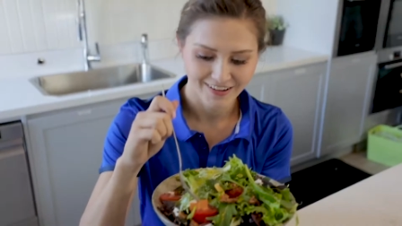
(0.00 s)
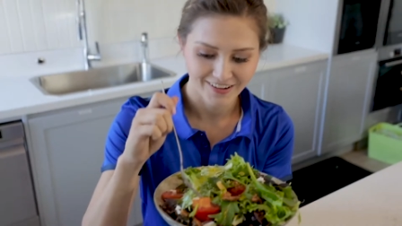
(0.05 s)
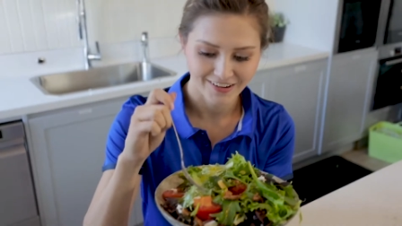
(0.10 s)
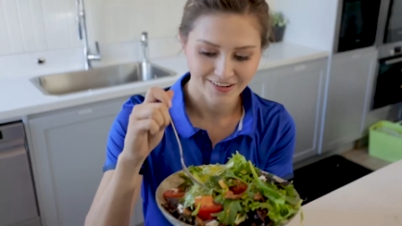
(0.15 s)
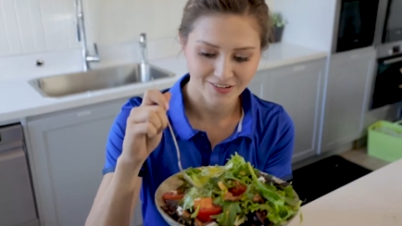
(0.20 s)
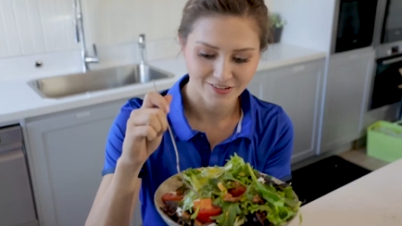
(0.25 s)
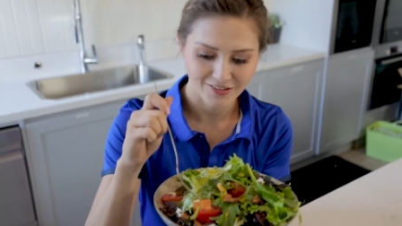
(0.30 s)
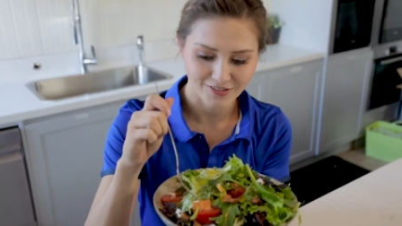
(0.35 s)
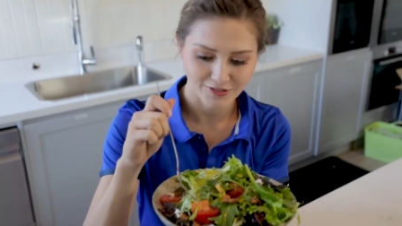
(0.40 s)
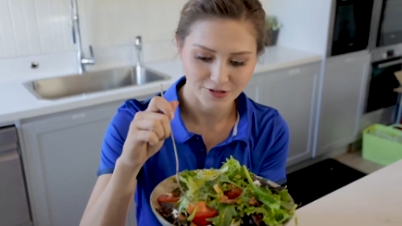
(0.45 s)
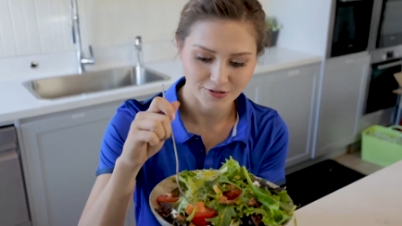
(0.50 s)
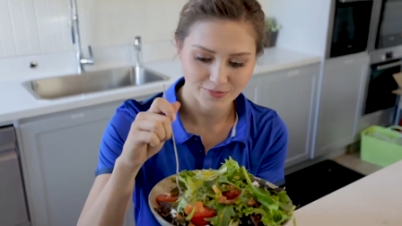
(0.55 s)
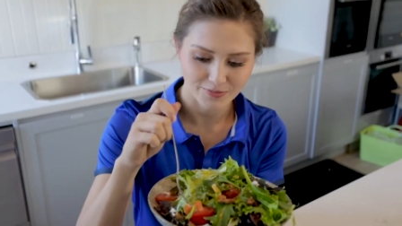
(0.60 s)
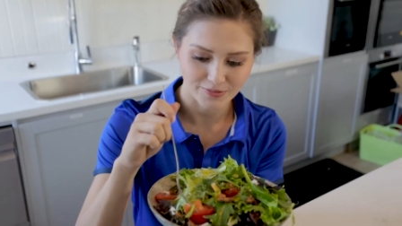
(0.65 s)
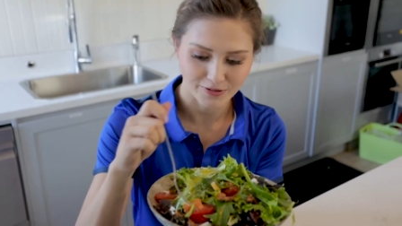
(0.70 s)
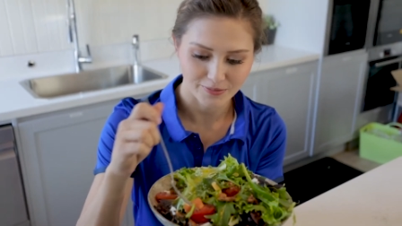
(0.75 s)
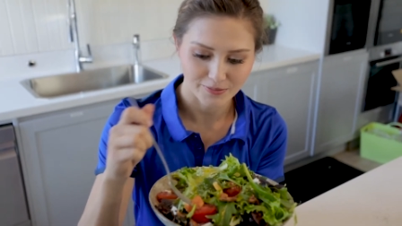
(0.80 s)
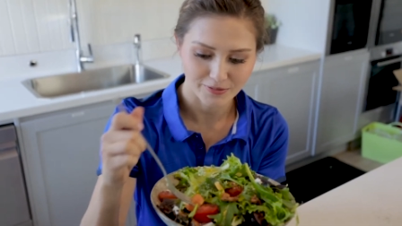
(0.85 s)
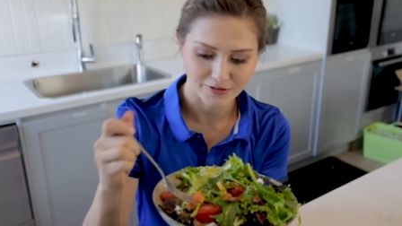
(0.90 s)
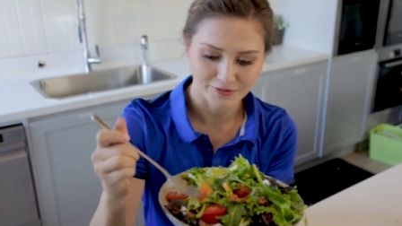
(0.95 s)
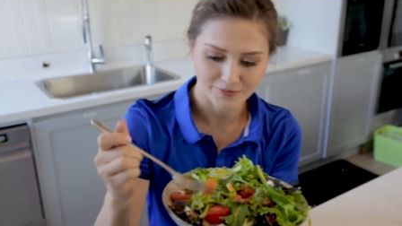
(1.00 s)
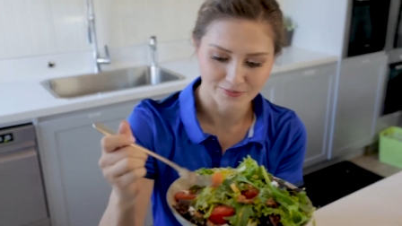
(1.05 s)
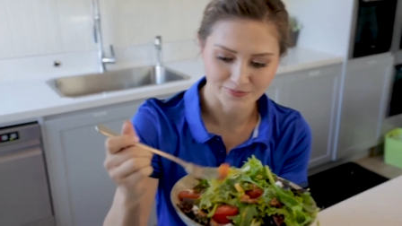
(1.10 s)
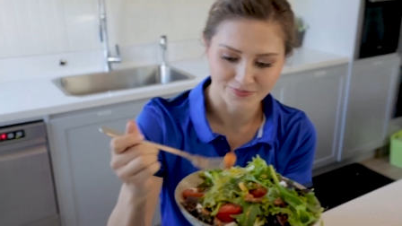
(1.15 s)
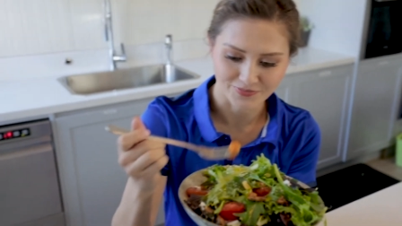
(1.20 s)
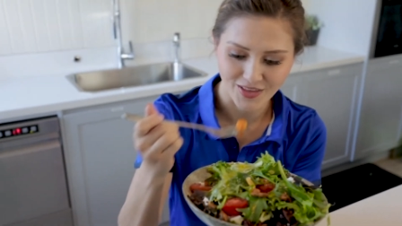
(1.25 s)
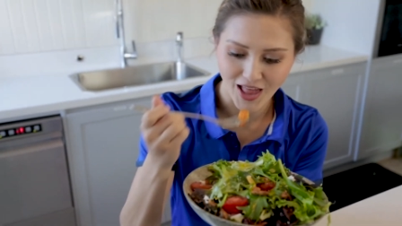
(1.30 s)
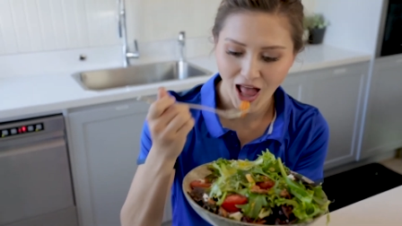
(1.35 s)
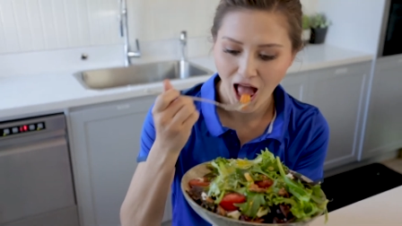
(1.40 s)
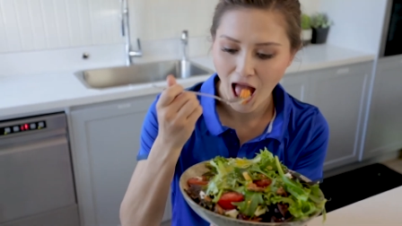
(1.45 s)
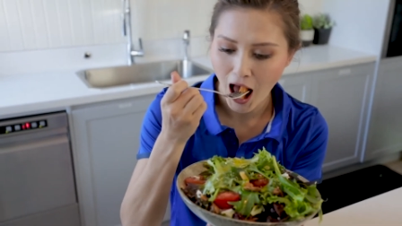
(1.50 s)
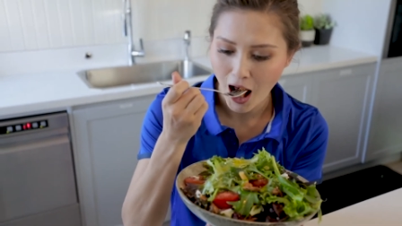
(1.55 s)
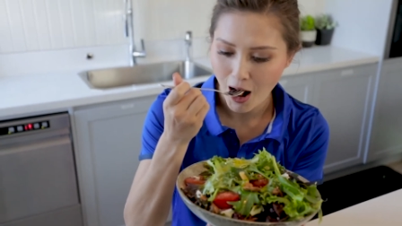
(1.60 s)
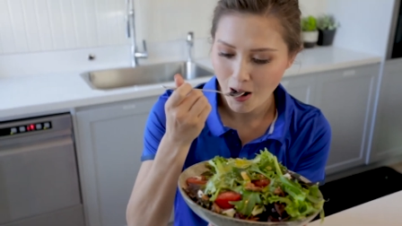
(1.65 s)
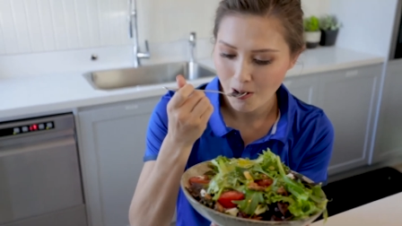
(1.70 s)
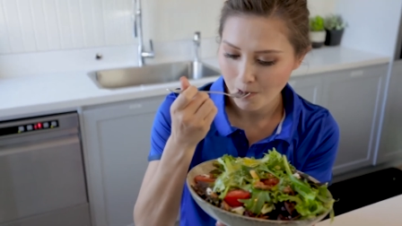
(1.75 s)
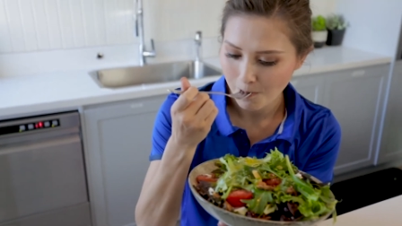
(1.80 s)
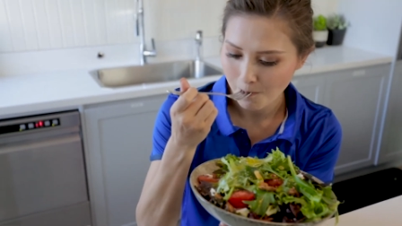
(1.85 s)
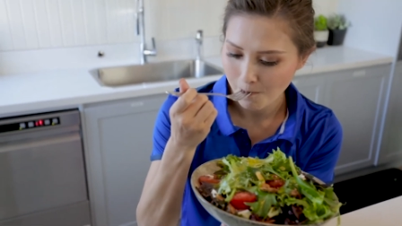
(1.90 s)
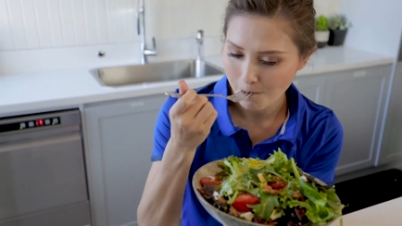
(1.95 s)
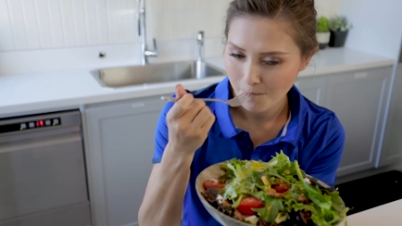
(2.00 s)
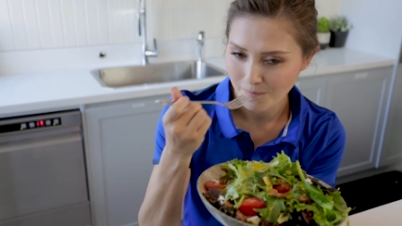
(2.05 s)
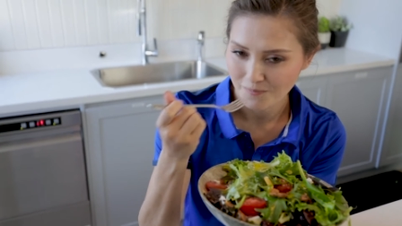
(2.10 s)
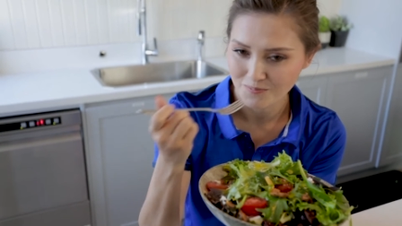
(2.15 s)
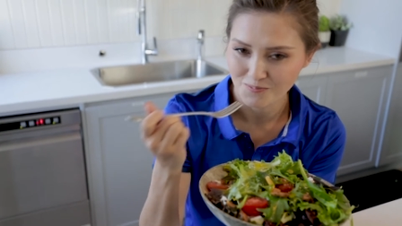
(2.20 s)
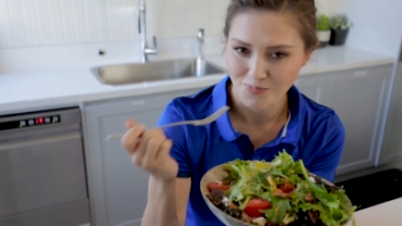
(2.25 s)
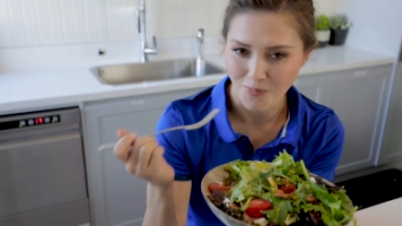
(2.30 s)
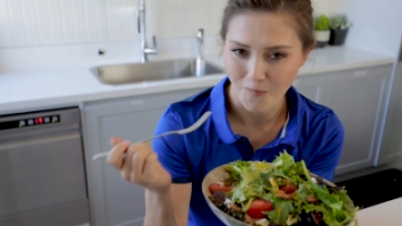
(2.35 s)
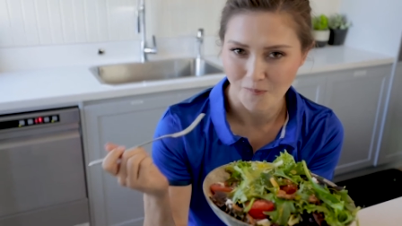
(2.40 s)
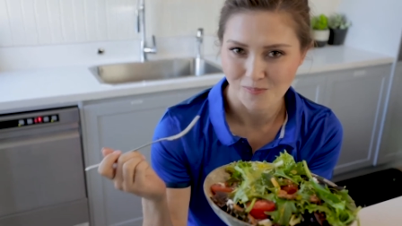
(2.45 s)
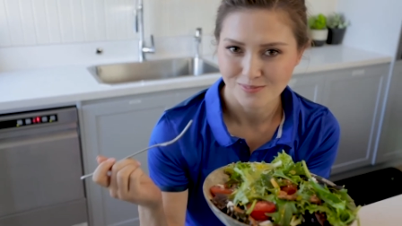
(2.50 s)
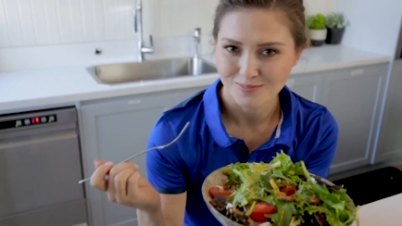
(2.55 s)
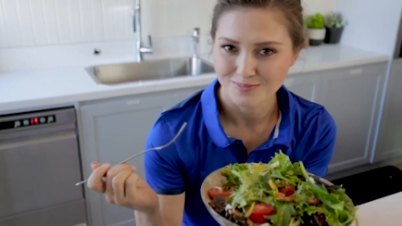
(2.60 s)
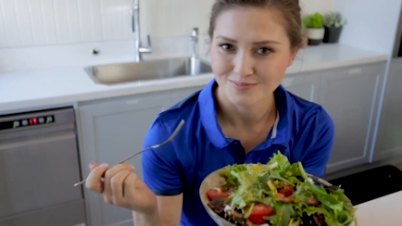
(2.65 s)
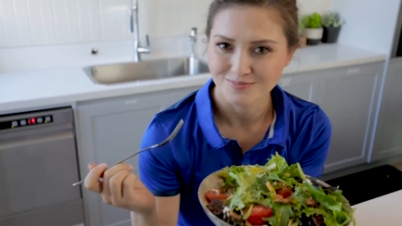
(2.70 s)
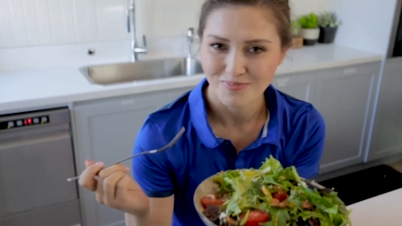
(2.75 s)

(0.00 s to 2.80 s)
meals that are quick and easy to make. I just want to be able to